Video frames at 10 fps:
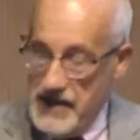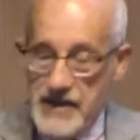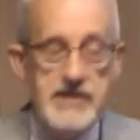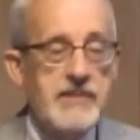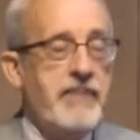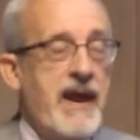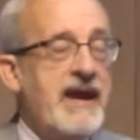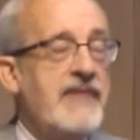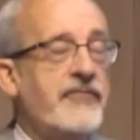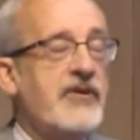to
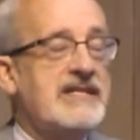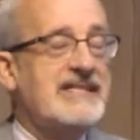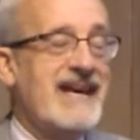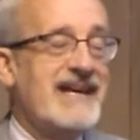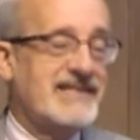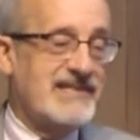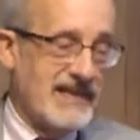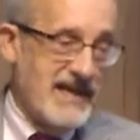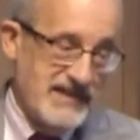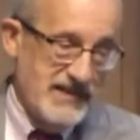pay for dance
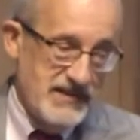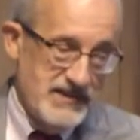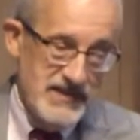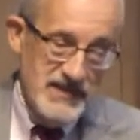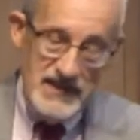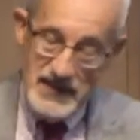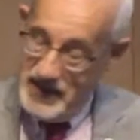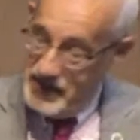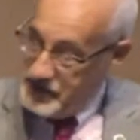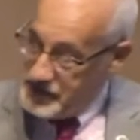lessons,
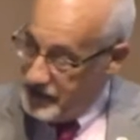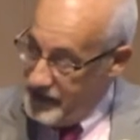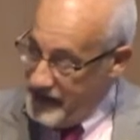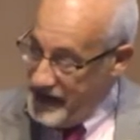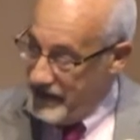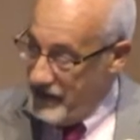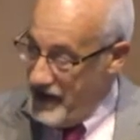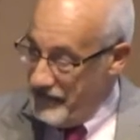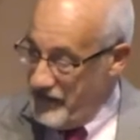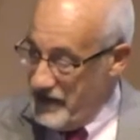which were being
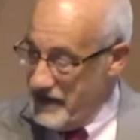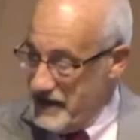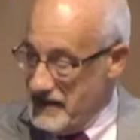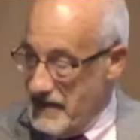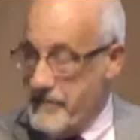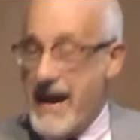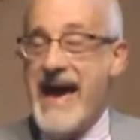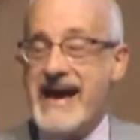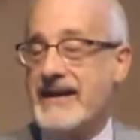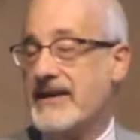offered in the
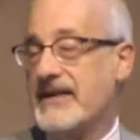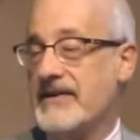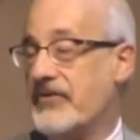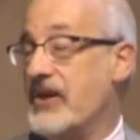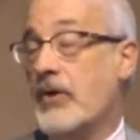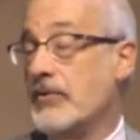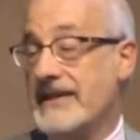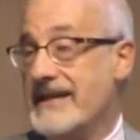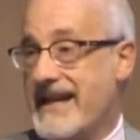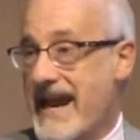back of the
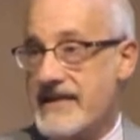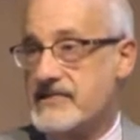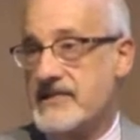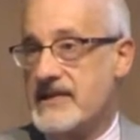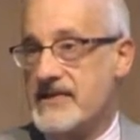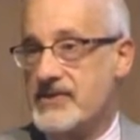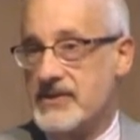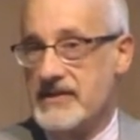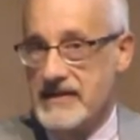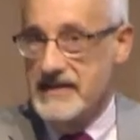only gas
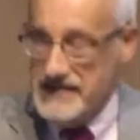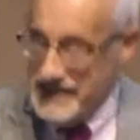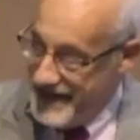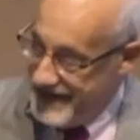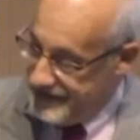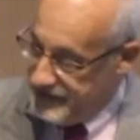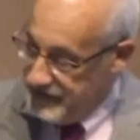station in town.